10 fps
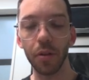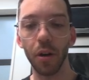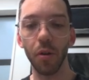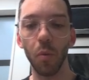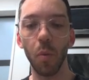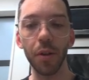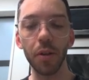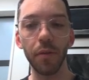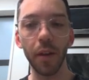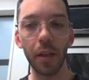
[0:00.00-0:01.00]
So
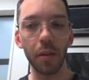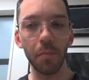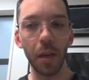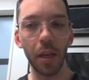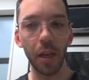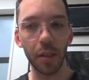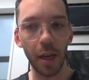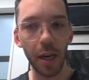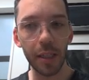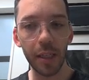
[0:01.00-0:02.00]
once you've incompletely
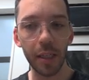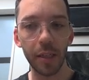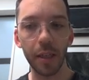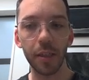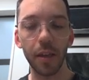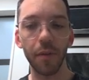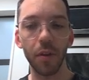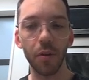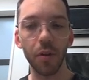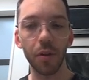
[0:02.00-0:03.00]
excised an SCC, if
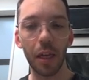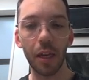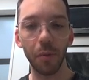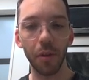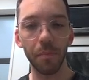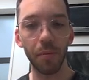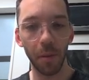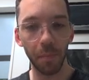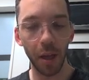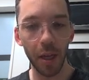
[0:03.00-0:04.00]
you're not dealing with it
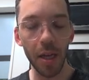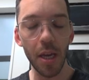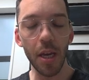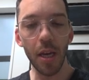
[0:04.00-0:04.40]
properly,